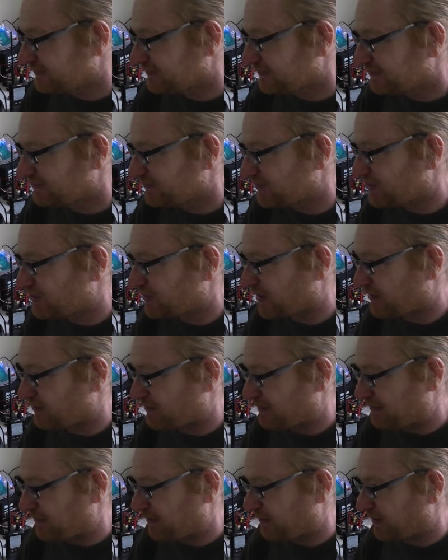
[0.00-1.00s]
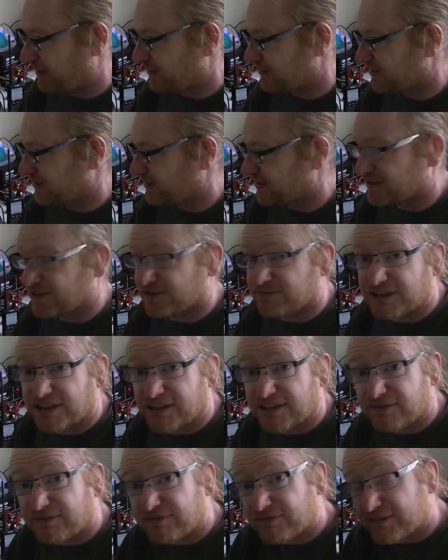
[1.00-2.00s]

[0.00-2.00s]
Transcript: I'm just trying to remember what else this is written.